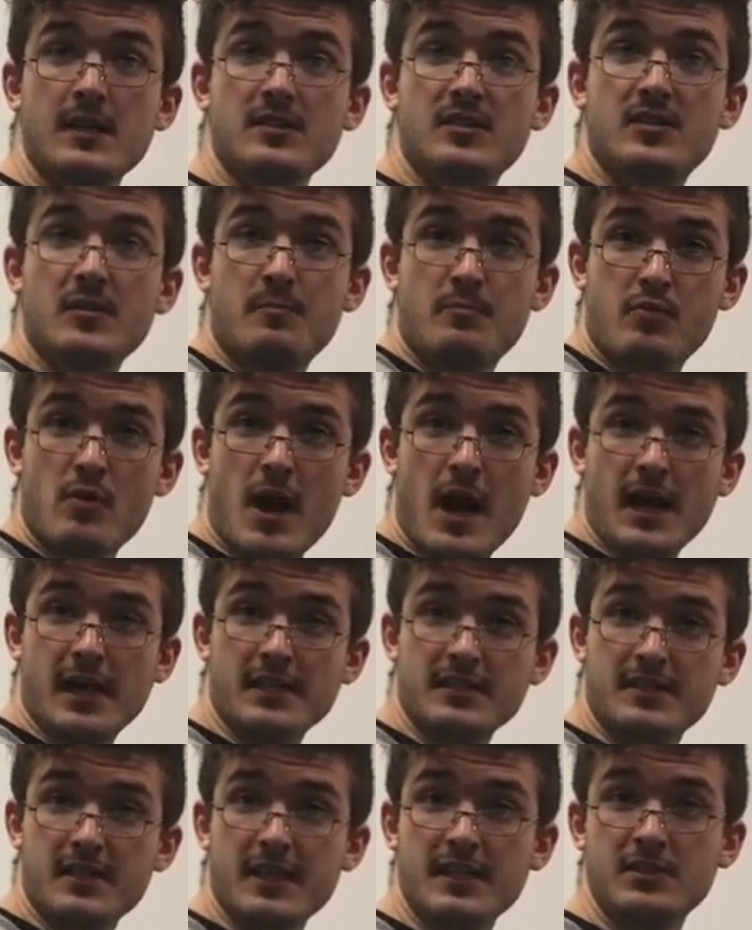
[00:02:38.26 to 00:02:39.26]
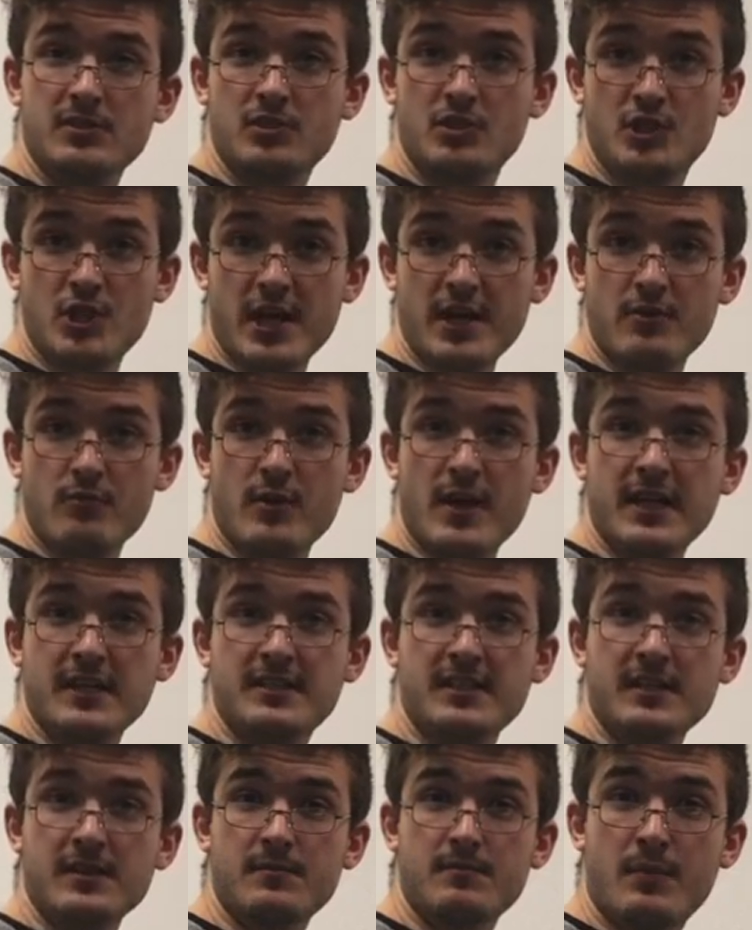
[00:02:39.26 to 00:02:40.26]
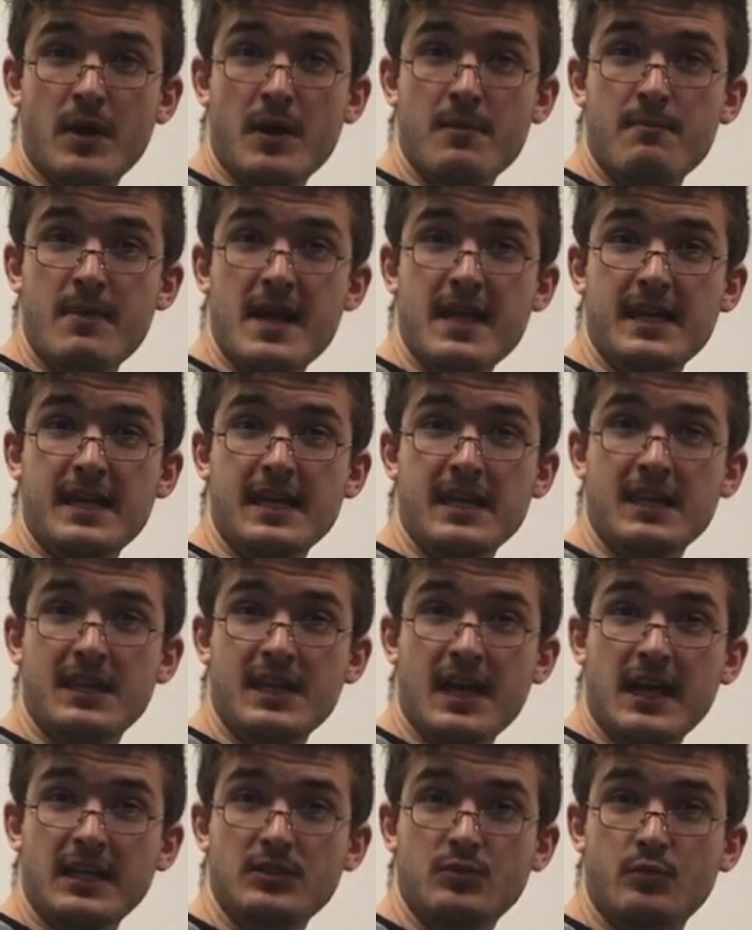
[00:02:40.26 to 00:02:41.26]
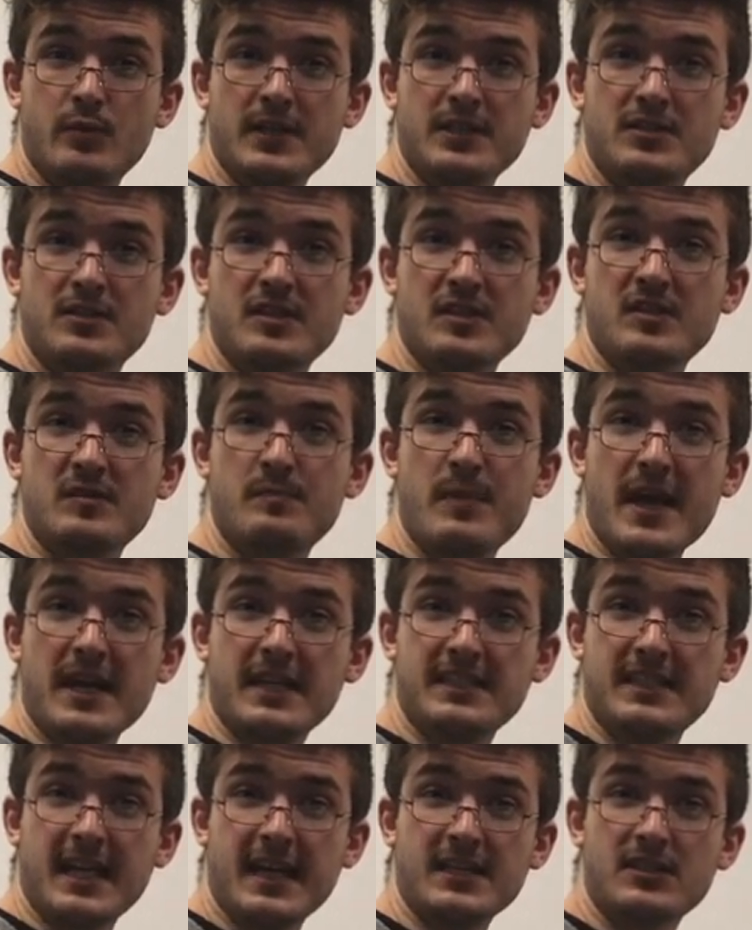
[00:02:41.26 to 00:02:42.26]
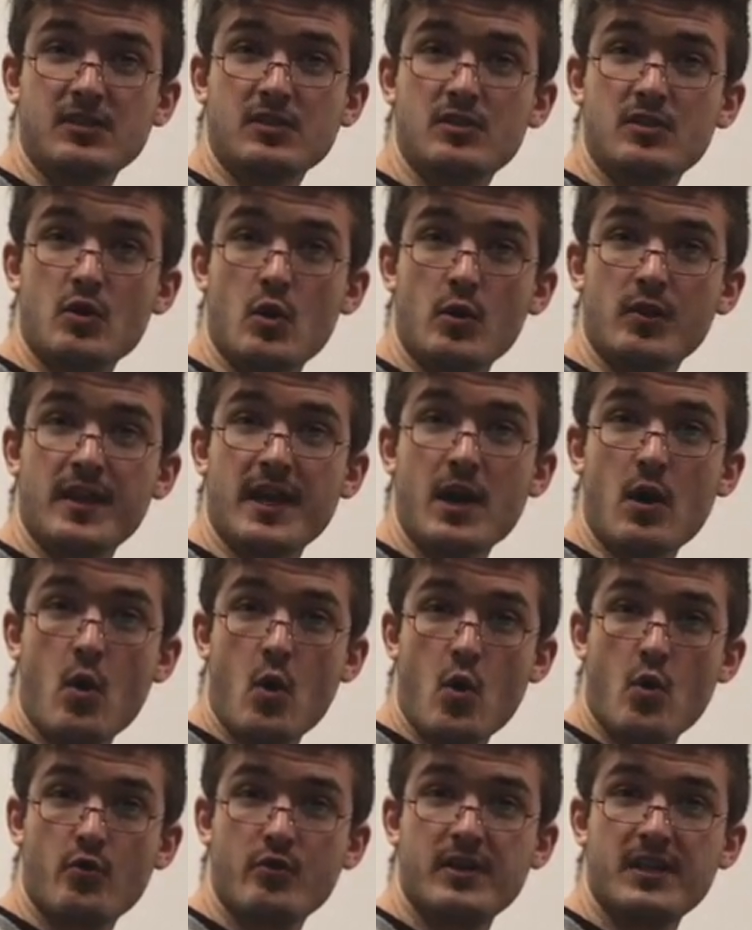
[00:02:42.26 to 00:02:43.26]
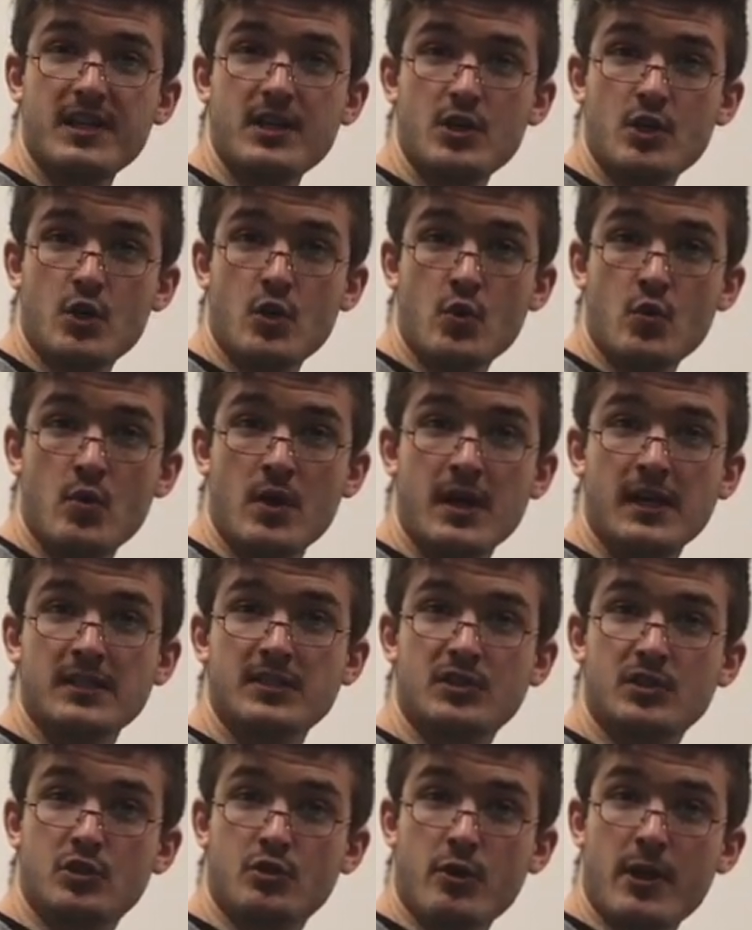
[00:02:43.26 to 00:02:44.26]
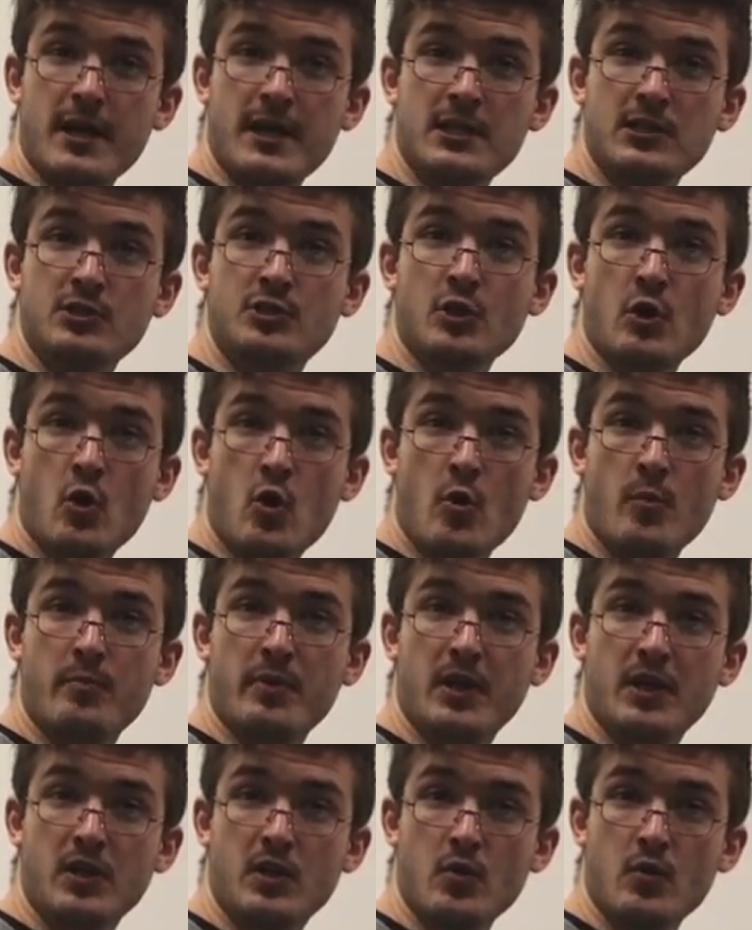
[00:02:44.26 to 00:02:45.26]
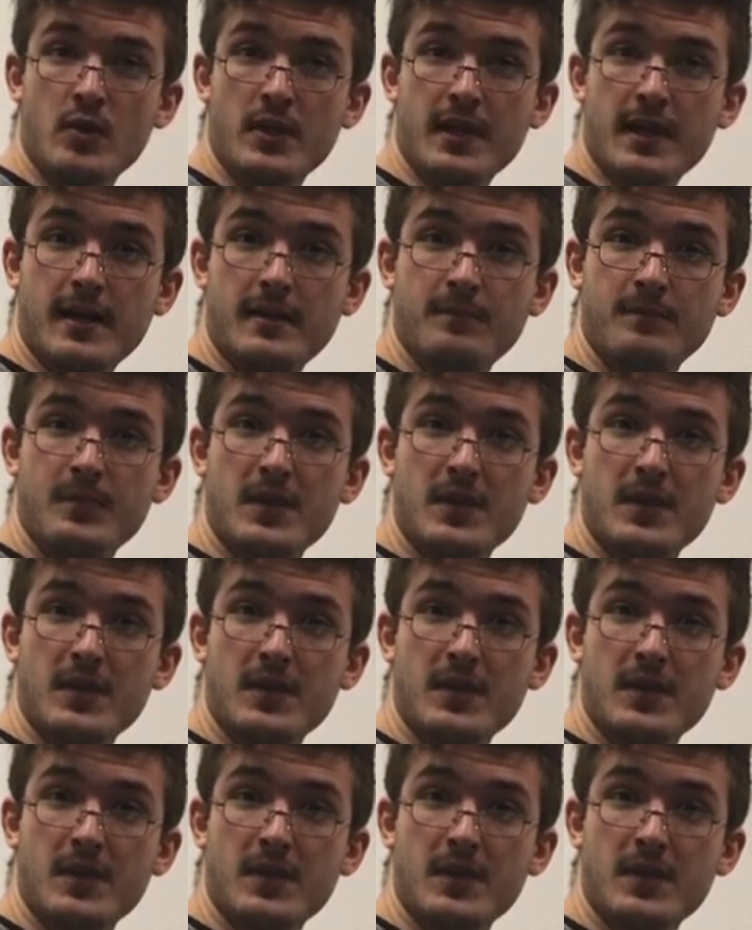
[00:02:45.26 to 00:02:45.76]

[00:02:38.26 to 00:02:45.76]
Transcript: Surprise is generated by making that which the spectators thought they already knew strange or peculiar.